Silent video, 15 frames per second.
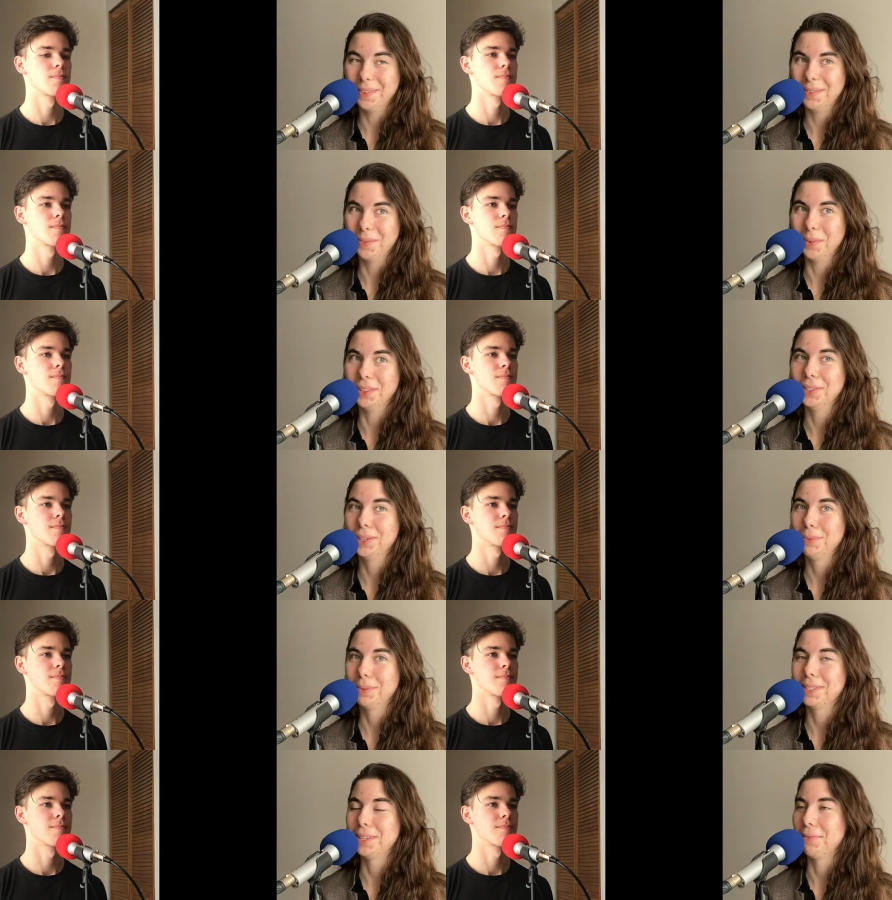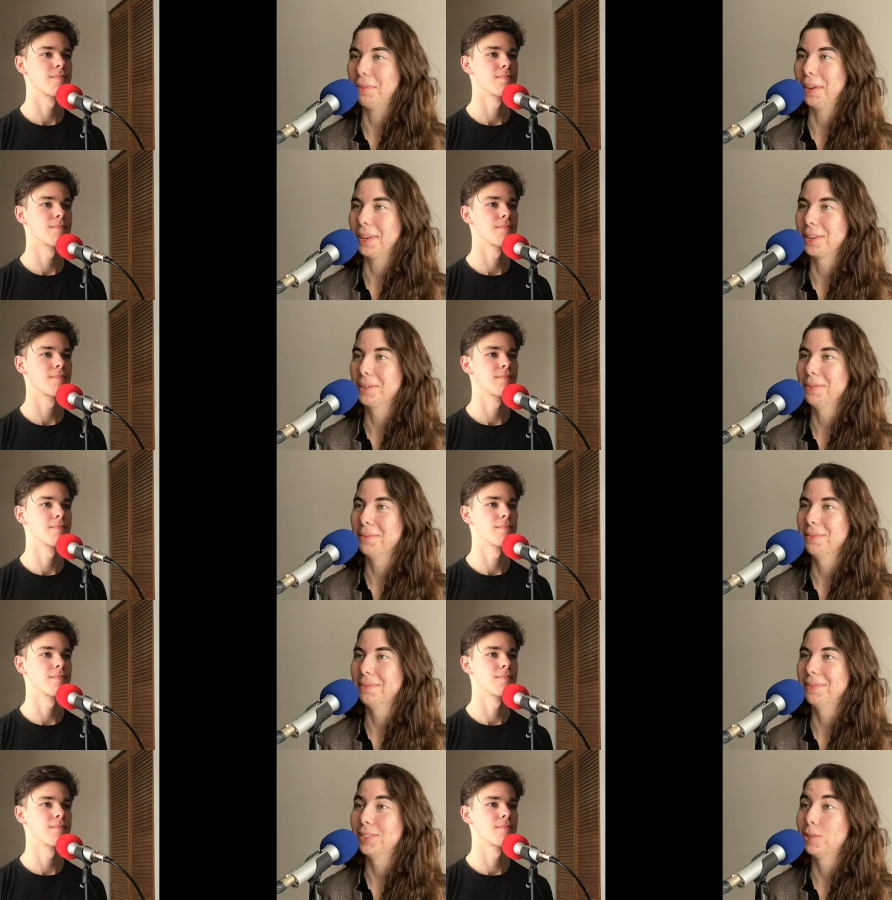Speaker 1: one specific
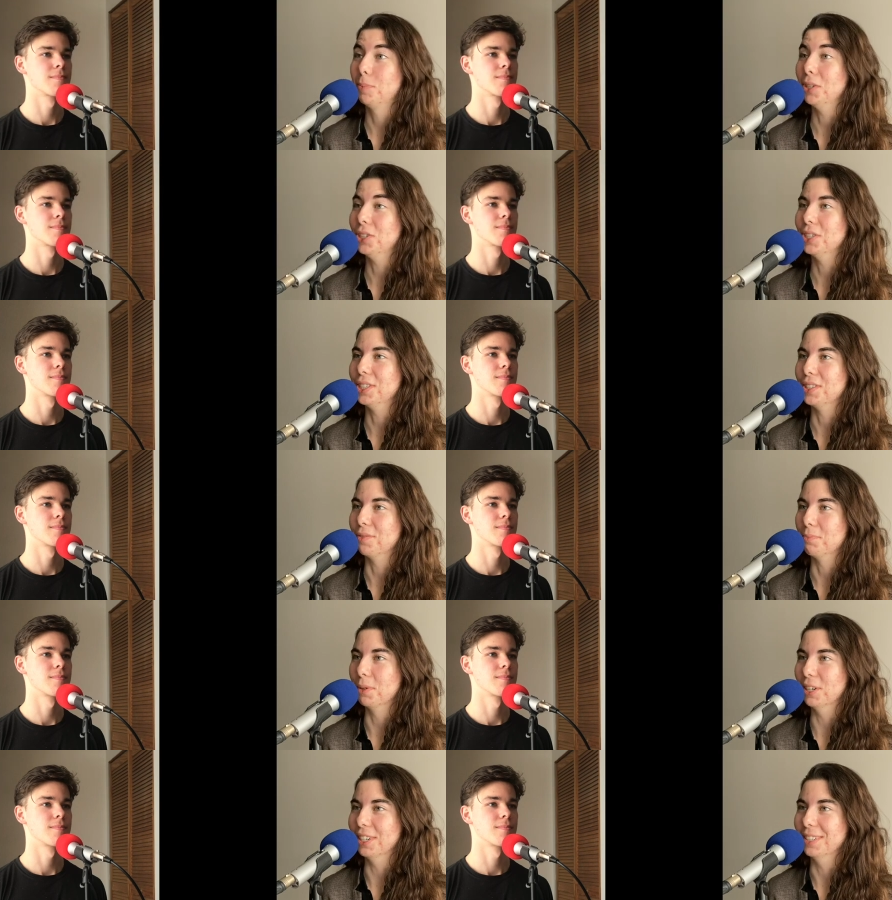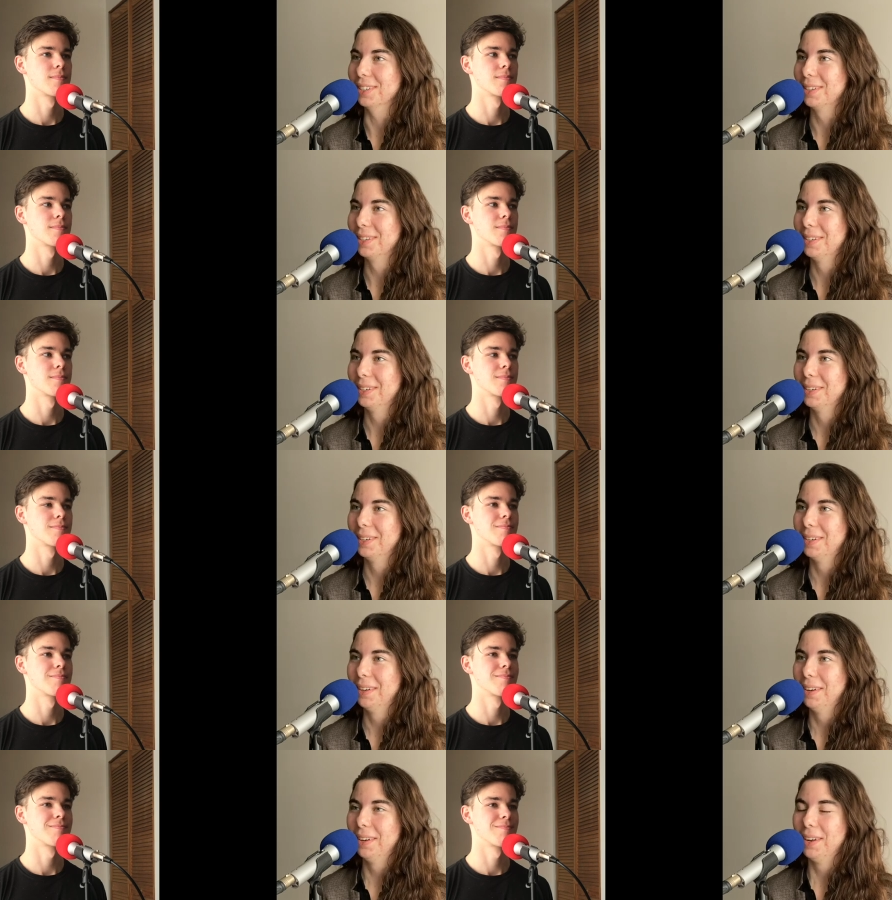species of bird
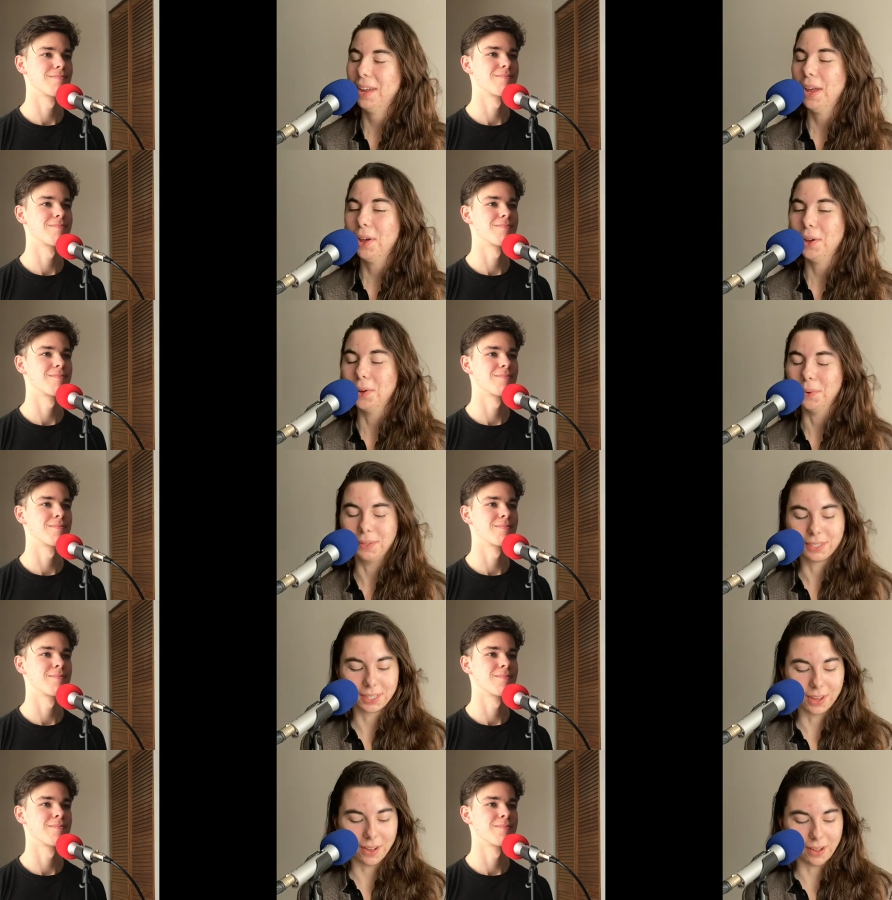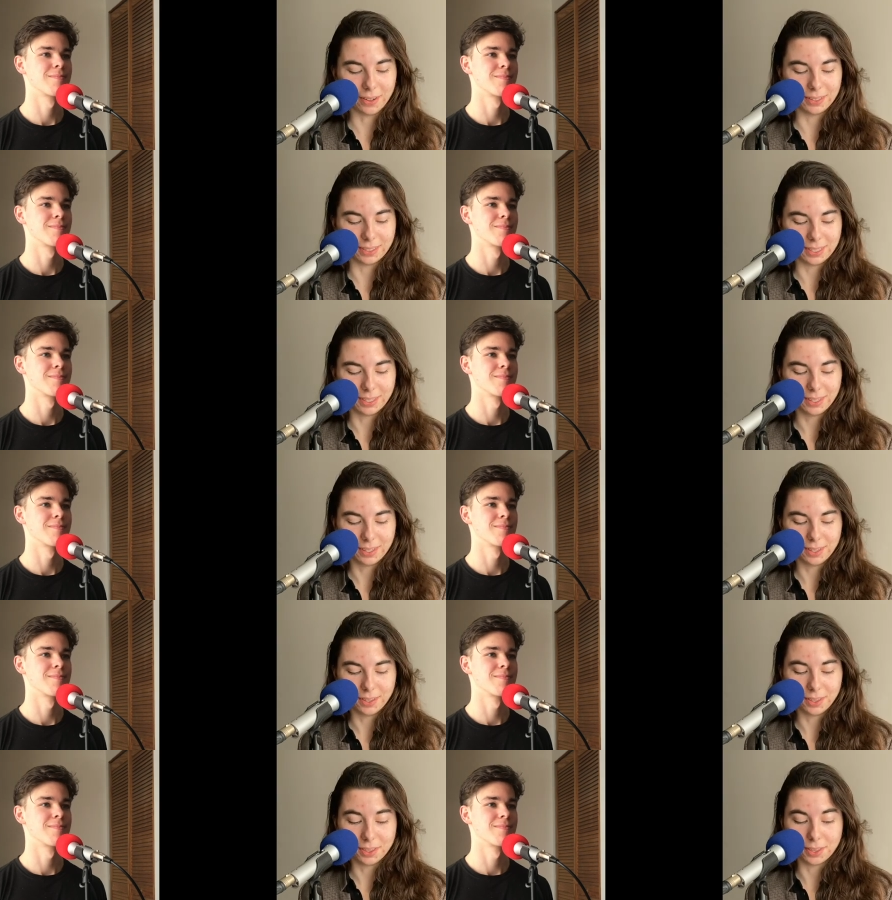who is called
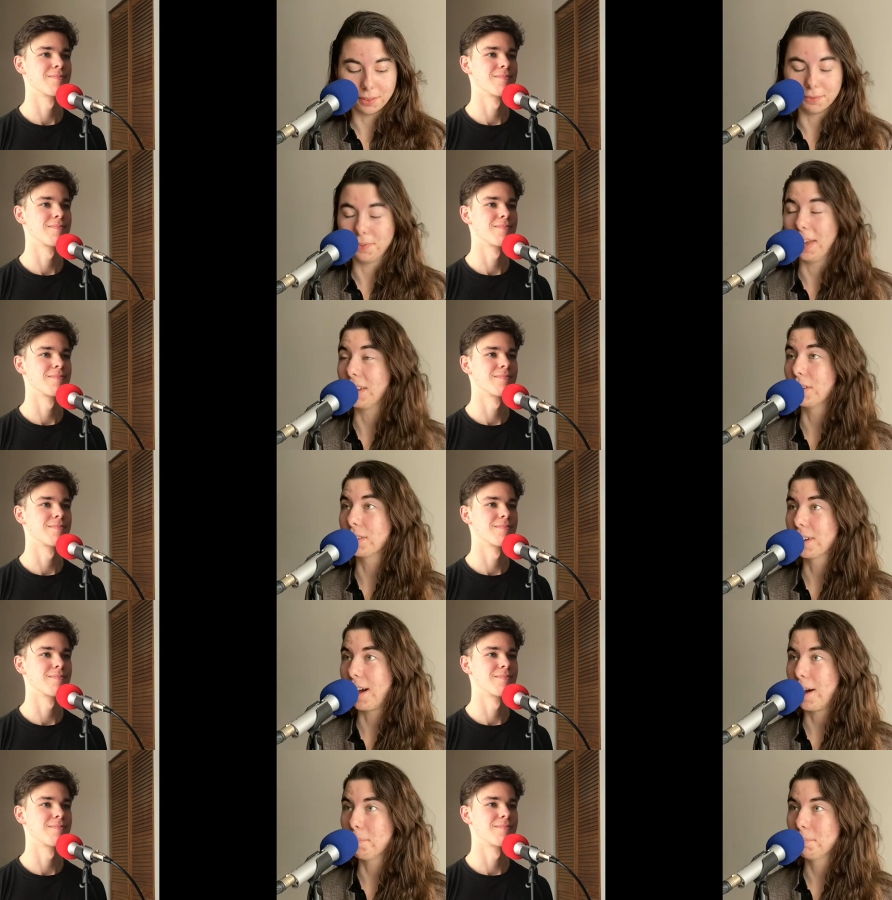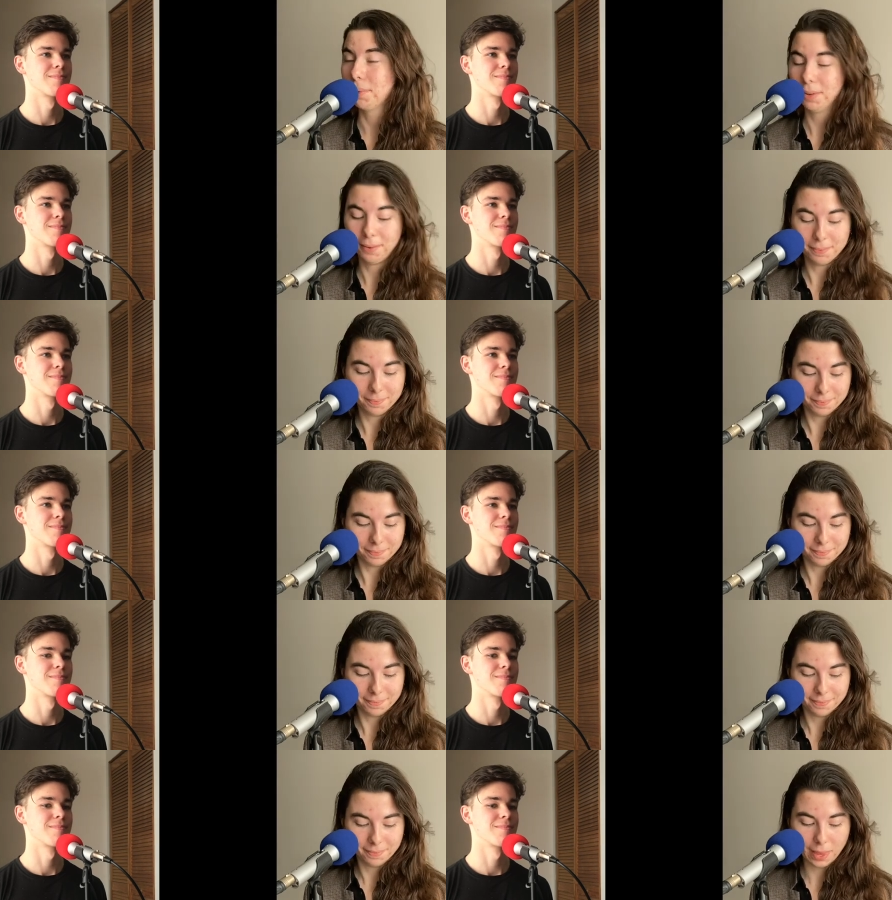the Vogelkop
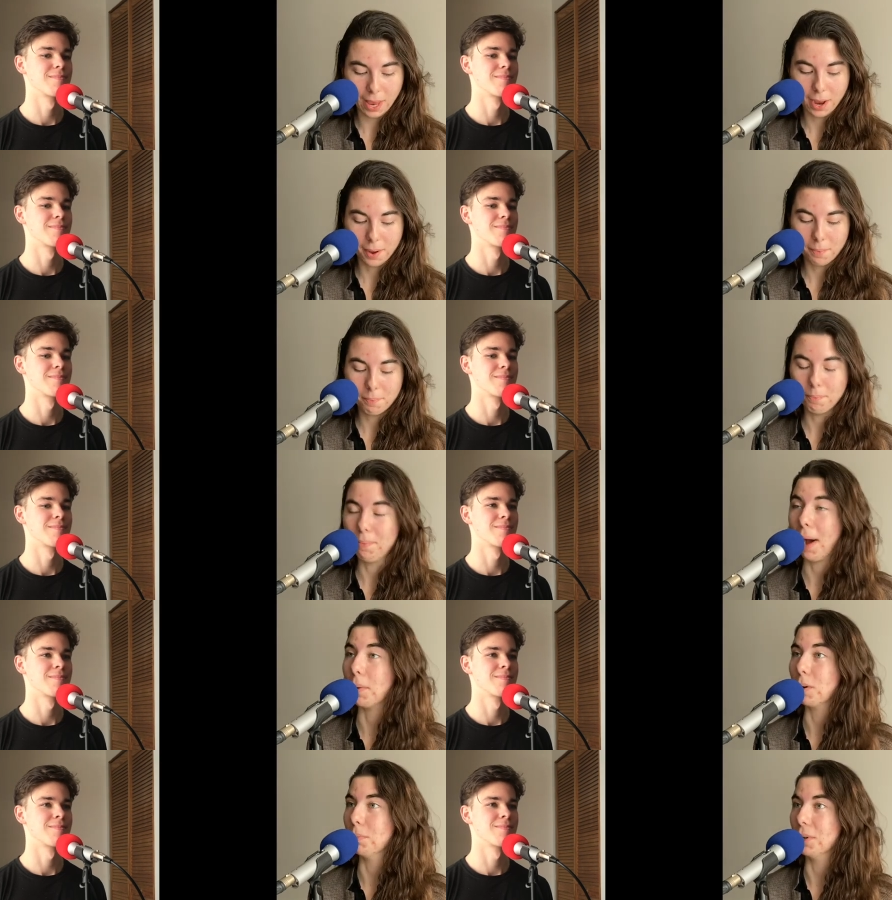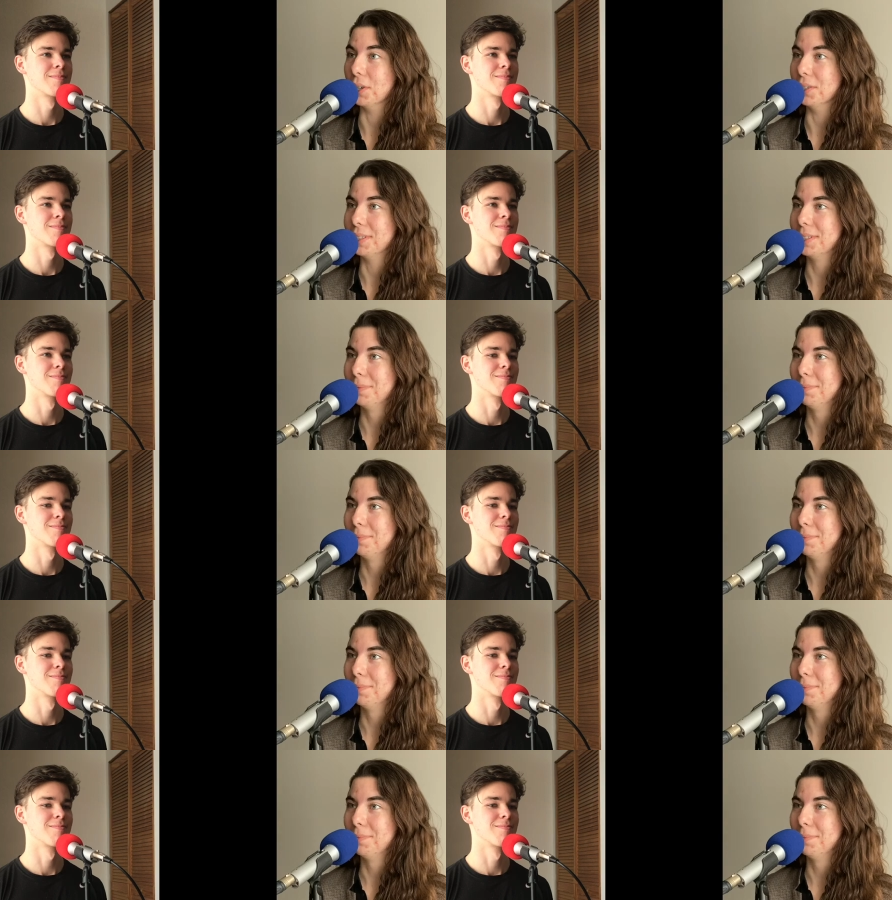bowerbird.